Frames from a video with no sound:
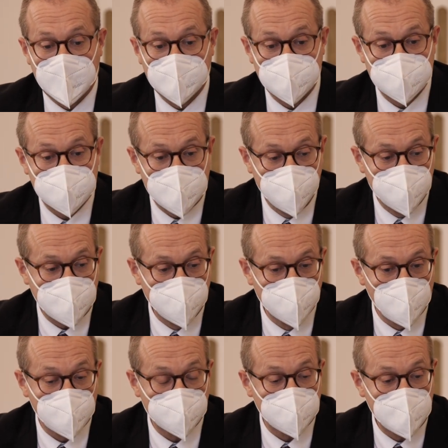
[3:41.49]
At the same
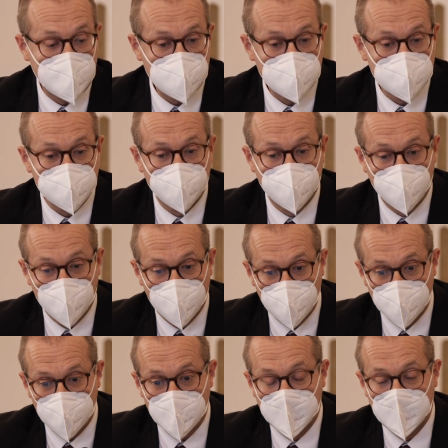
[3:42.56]
time, congratulations for